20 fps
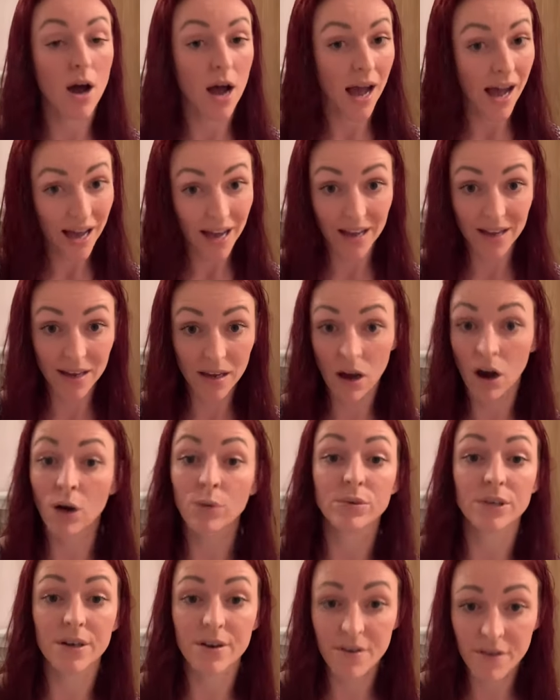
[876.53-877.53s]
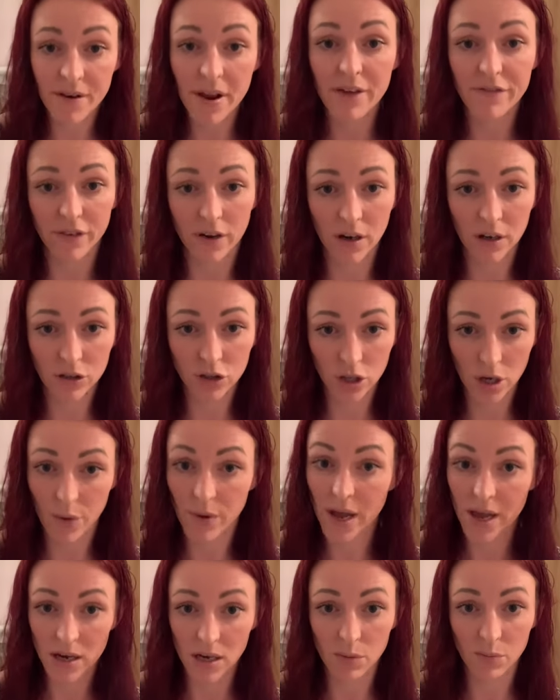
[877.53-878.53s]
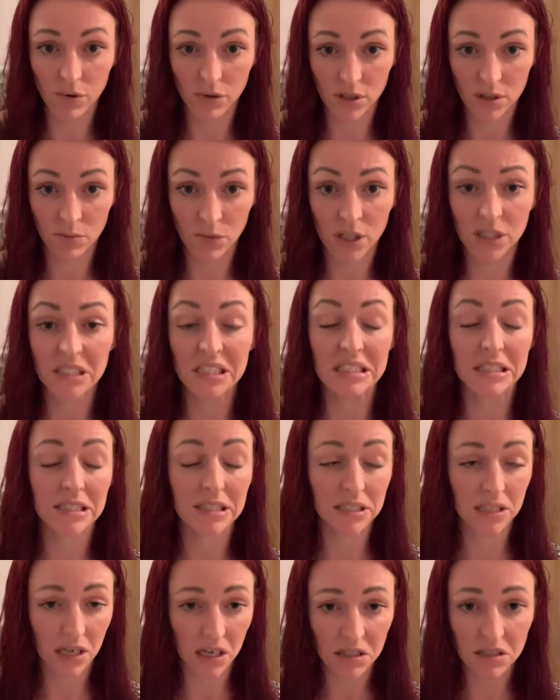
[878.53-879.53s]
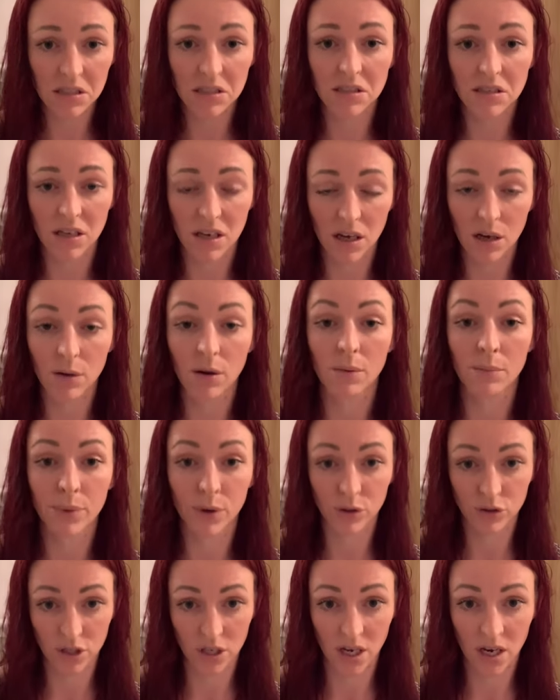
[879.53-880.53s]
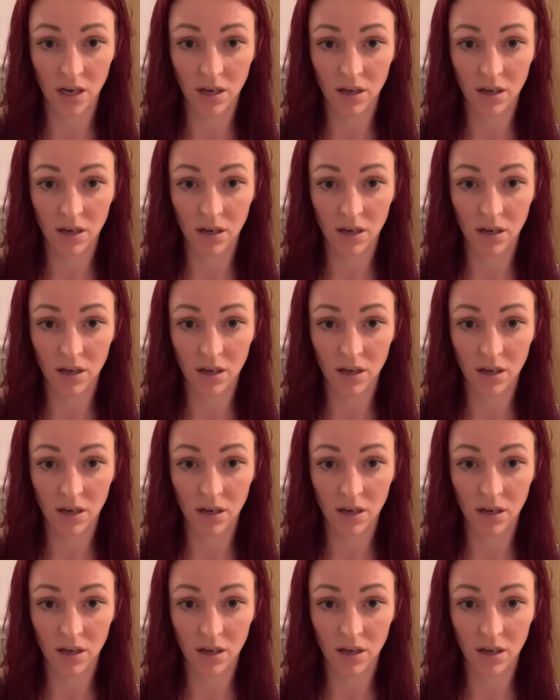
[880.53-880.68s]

a I would never show anybody my disgusting body